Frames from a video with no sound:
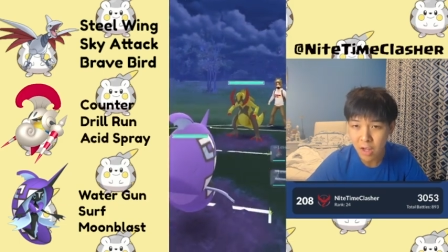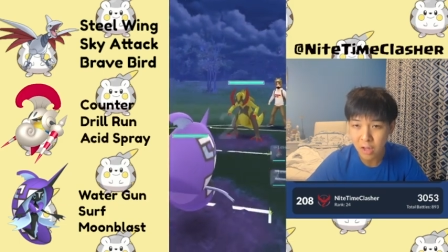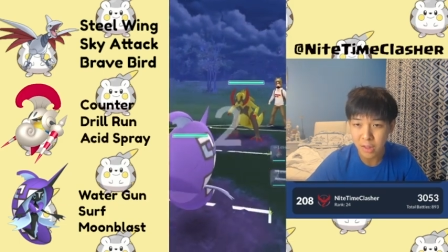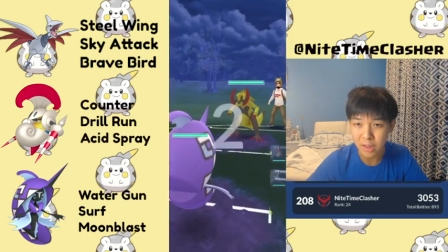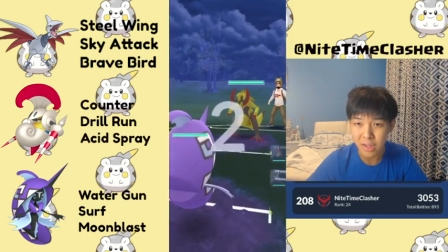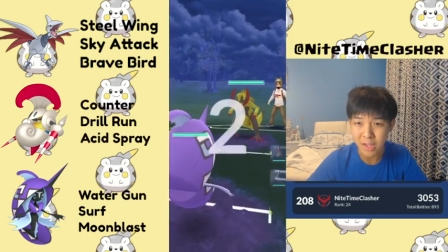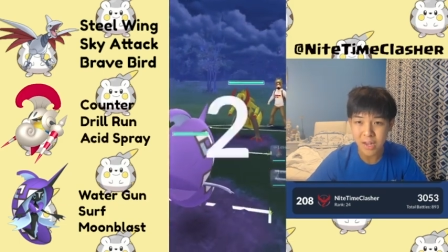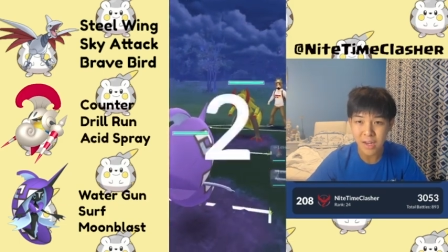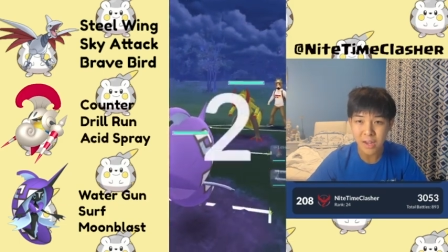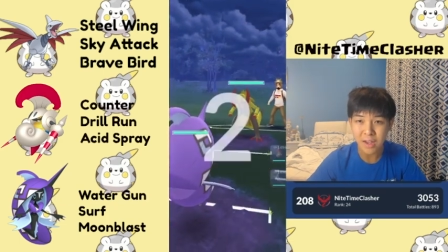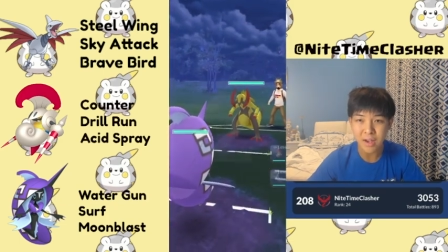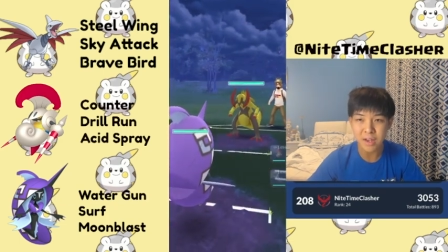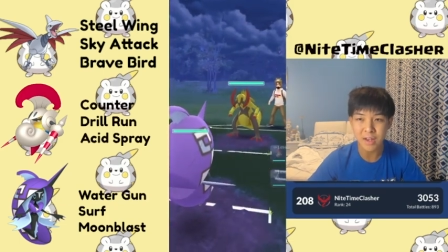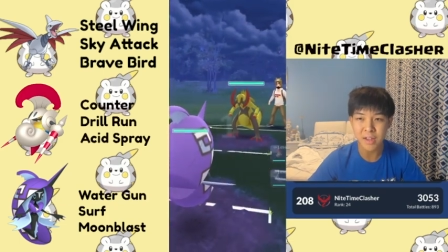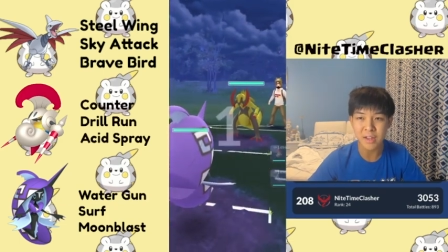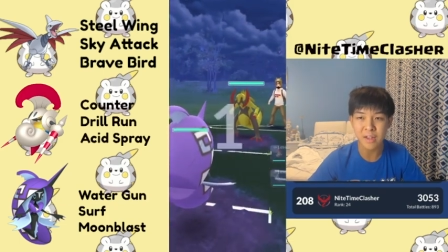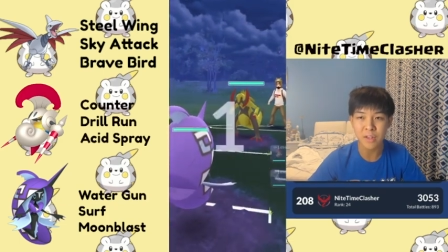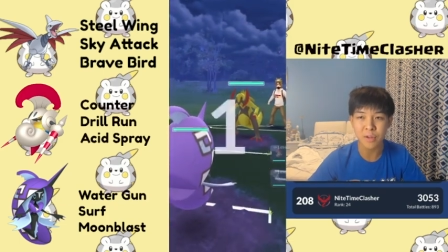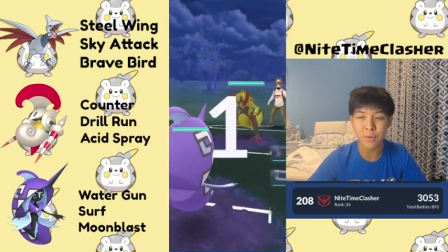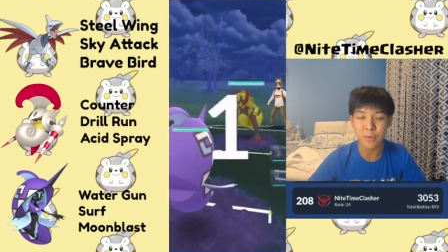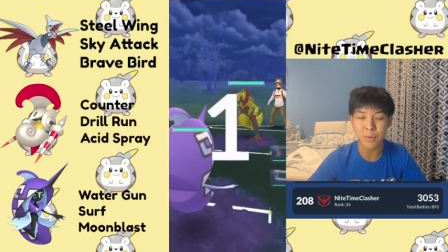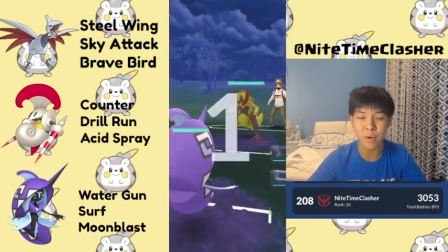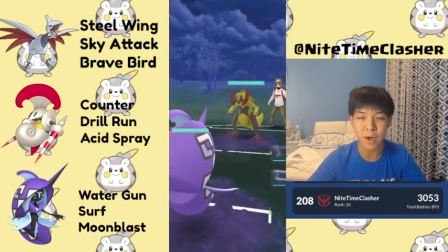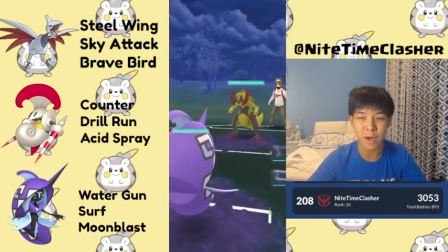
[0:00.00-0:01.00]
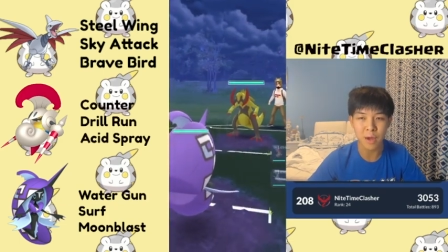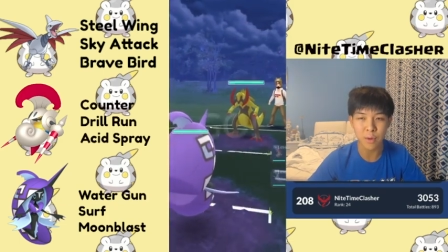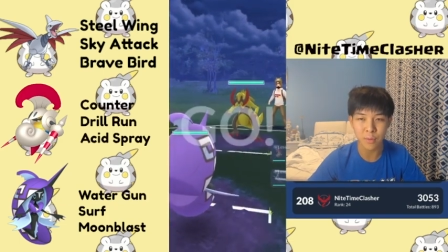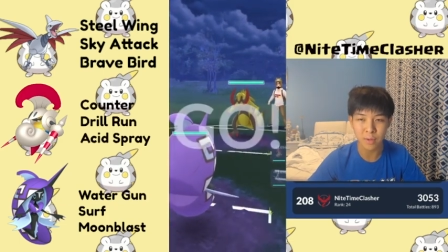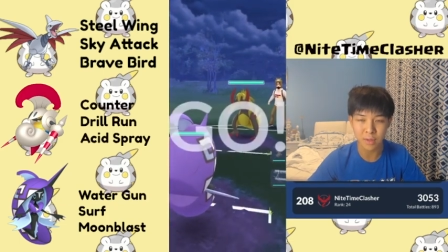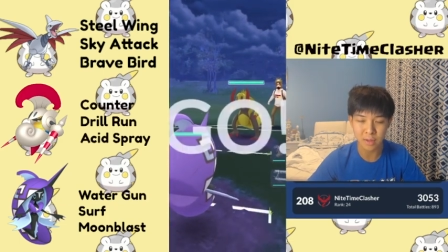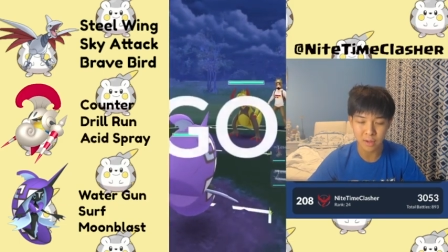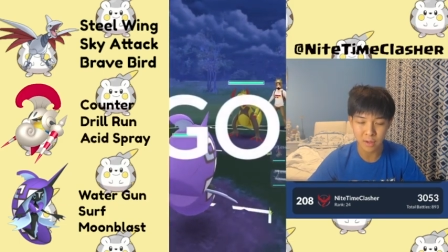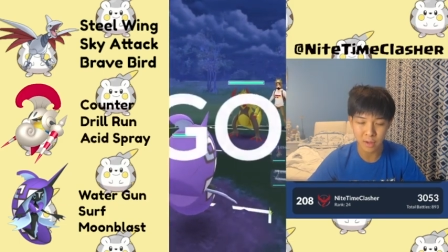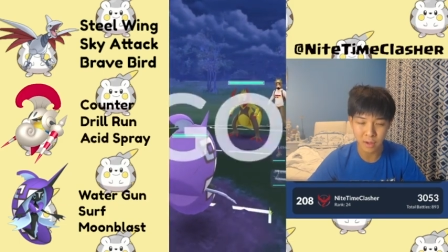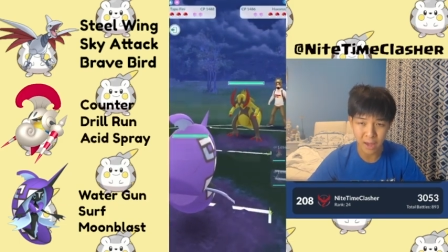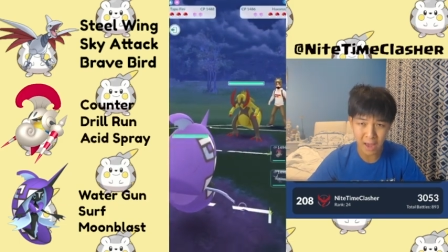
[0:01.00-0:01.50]
leading into
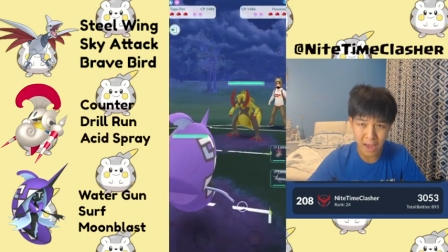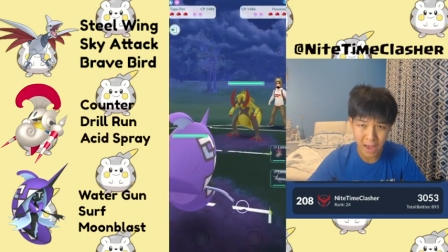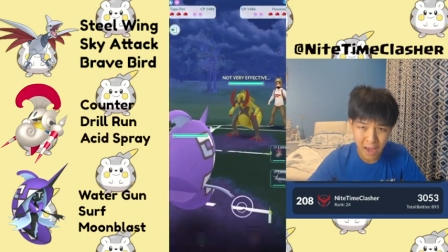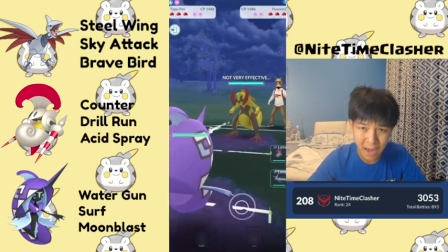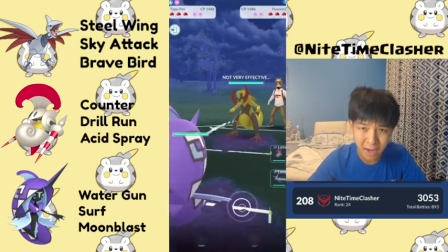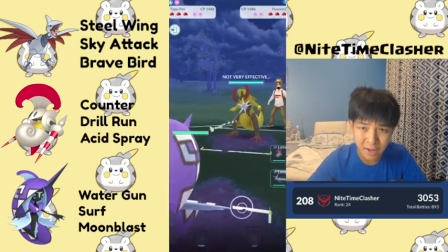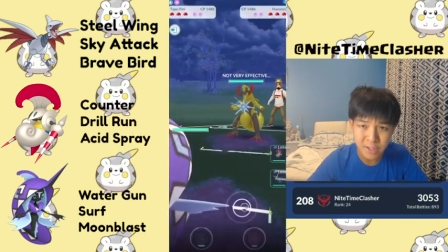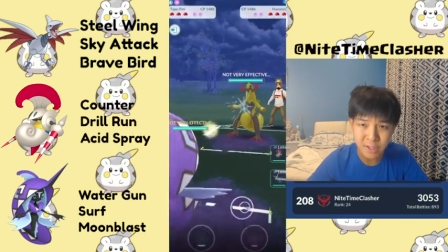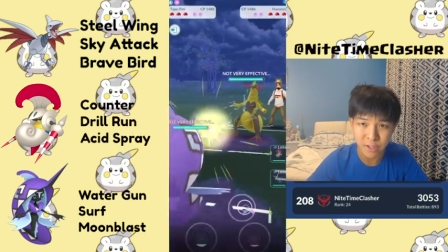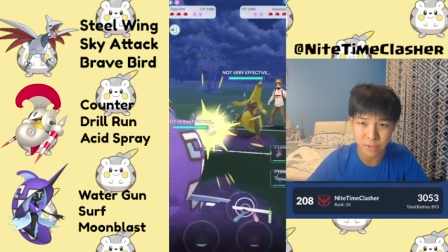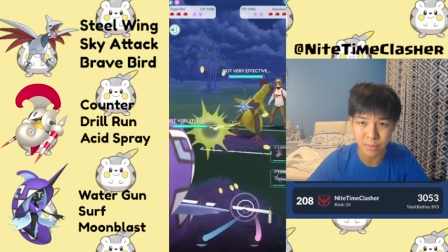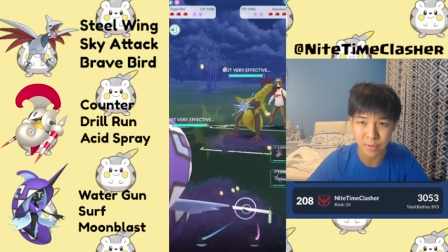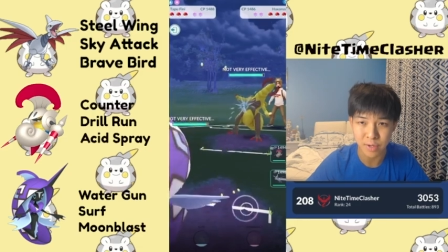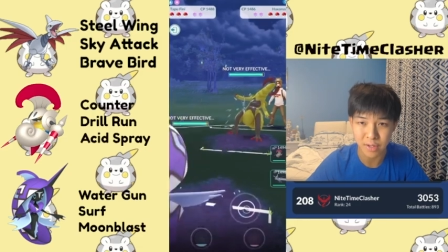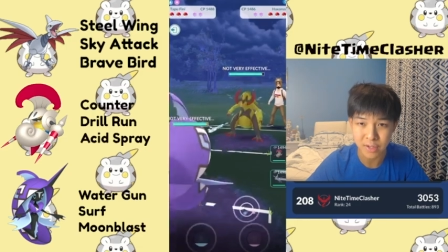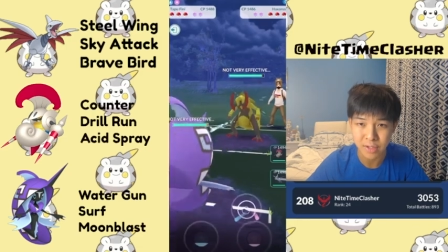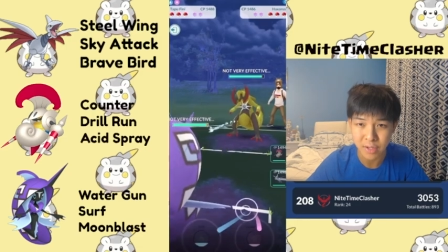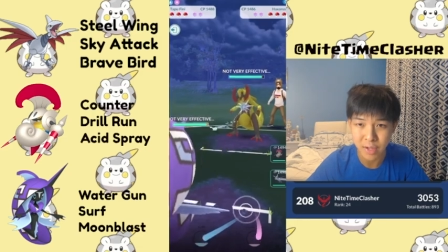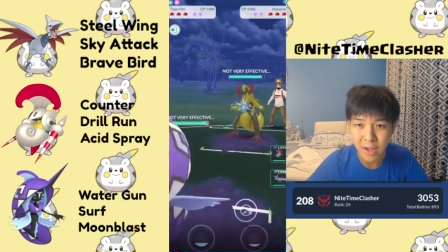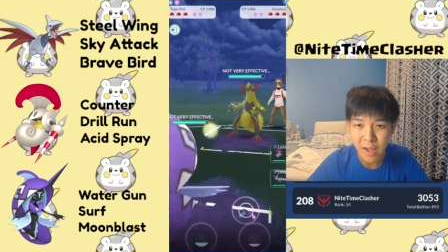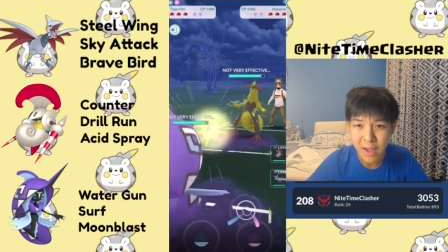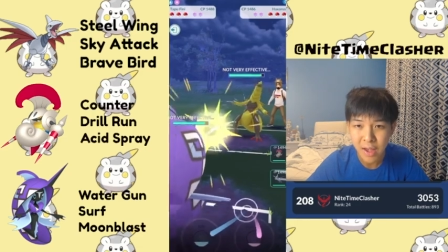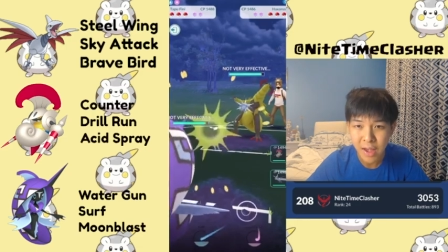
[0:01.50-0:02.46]
with a Haxorus.